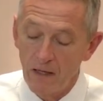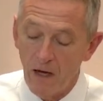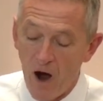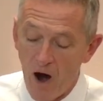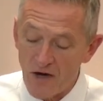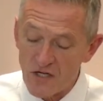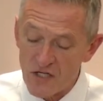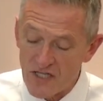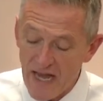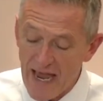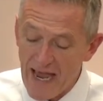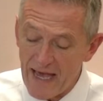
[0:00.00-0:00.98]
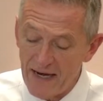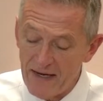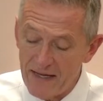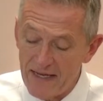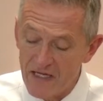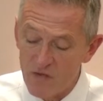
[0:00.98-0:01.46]
Our stand
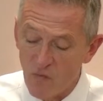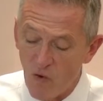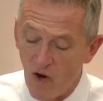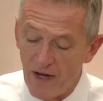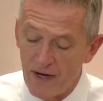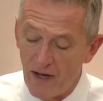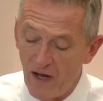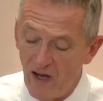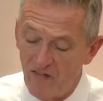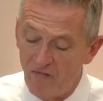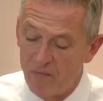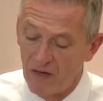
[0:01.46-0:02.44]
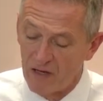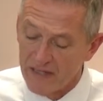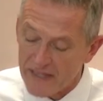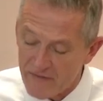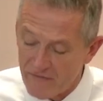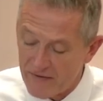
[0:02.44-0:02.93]
is one of
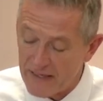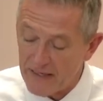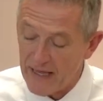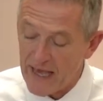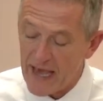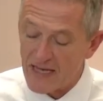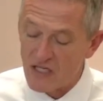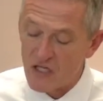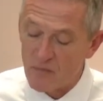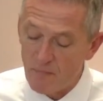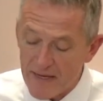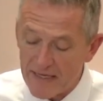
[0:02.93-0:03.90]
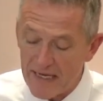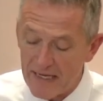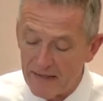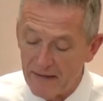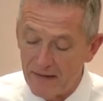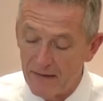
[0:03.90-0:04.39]
believing and
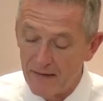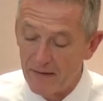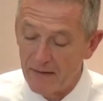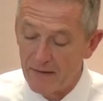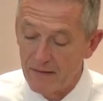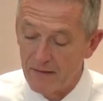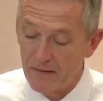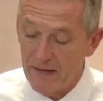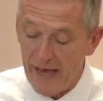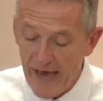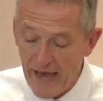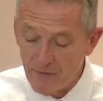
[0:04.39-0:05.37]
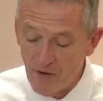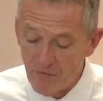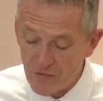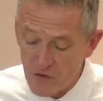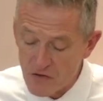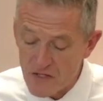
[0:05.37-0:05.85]
speaking and
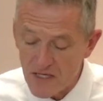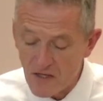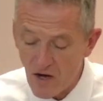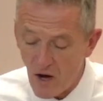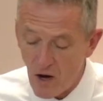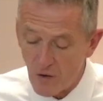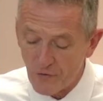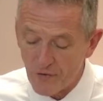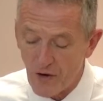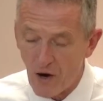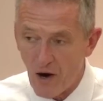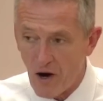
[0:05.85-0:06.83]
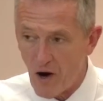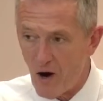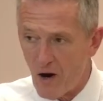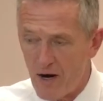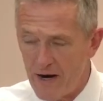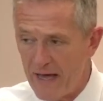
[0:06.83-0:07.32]
refusing to alter our
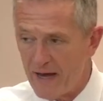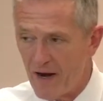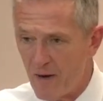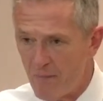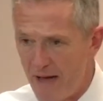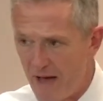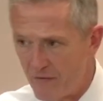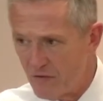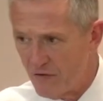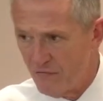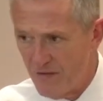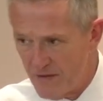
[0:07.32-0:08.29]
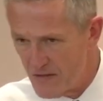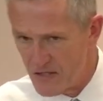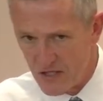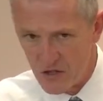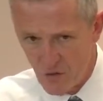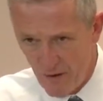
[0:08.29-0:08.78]
heart and our mouth to fit the
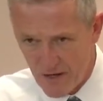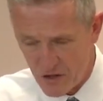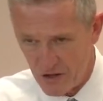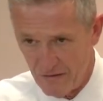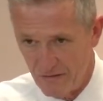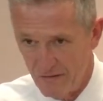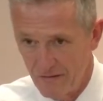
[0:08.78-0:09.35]
situation.